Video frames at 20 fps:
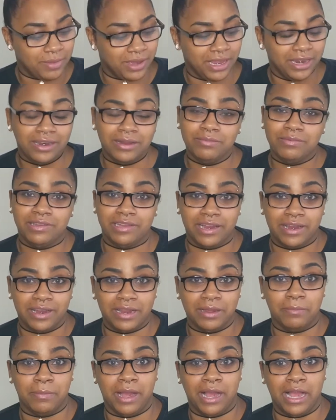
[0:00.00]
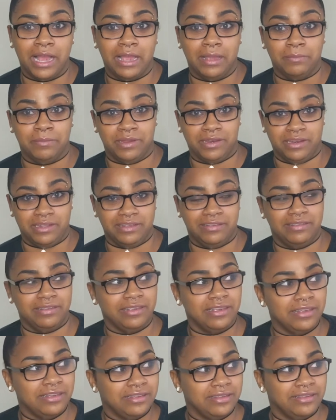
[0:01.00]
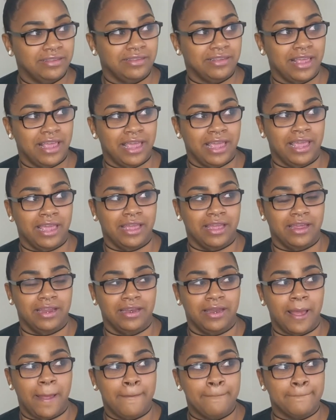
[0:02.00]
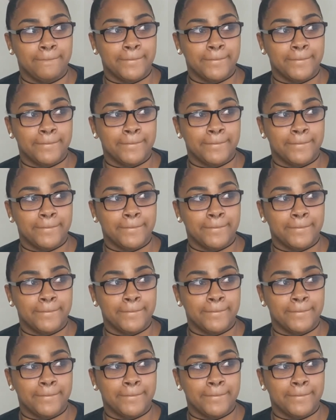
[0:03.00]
I ended up tearing my meniscus, and